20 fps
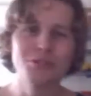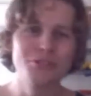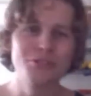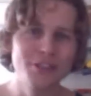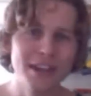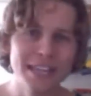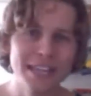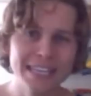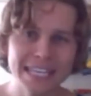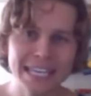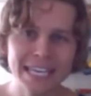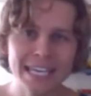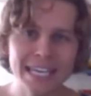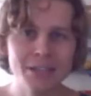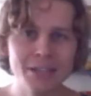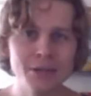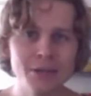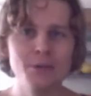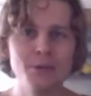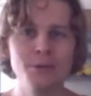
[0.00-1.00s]
friendly, and
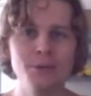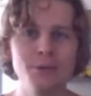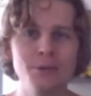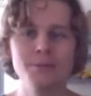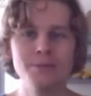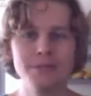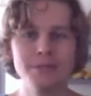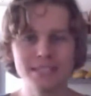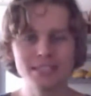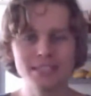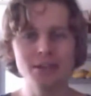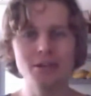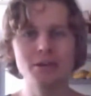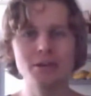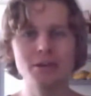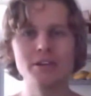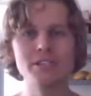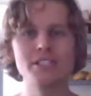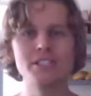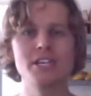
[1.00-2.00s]
you get to go
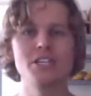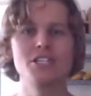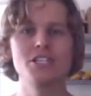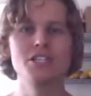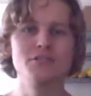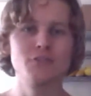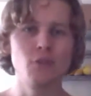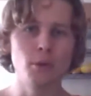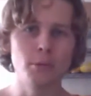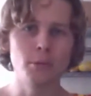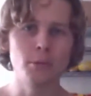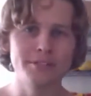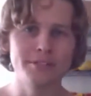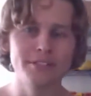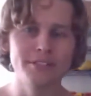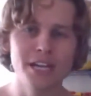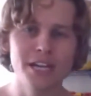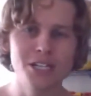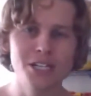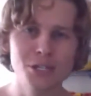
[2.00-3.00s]
to such informative
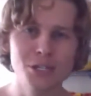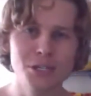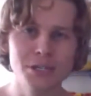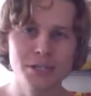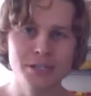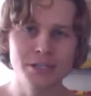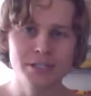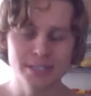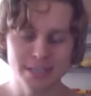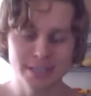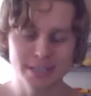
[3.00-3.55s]
lectures,